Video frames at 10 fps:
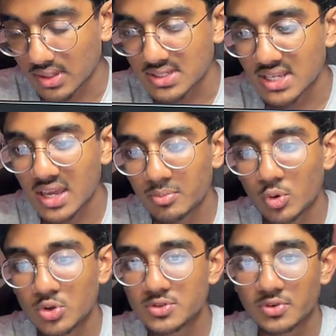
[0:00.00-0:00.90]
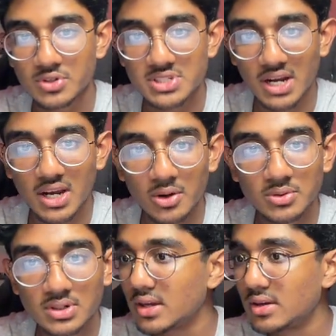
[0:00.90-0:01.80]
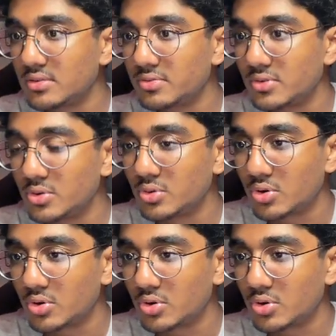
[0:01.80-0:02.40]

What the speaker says: The same goes for checkout. If you